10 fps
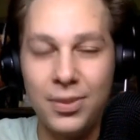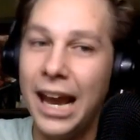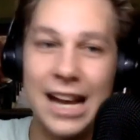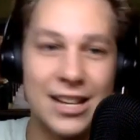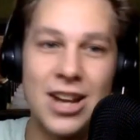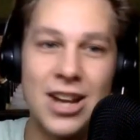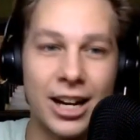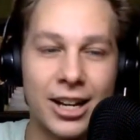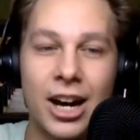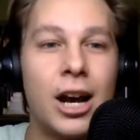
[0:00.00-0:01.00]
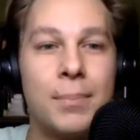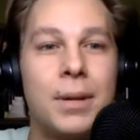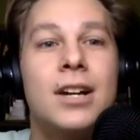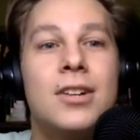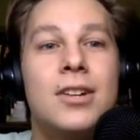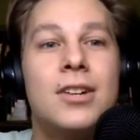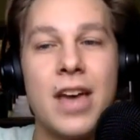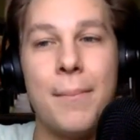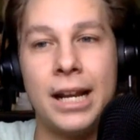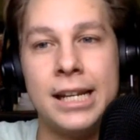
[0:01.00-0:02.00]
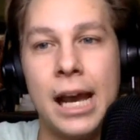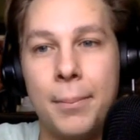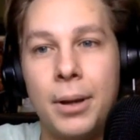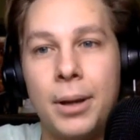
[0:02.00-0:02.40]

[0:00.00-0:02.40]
has not caught up to that man yet.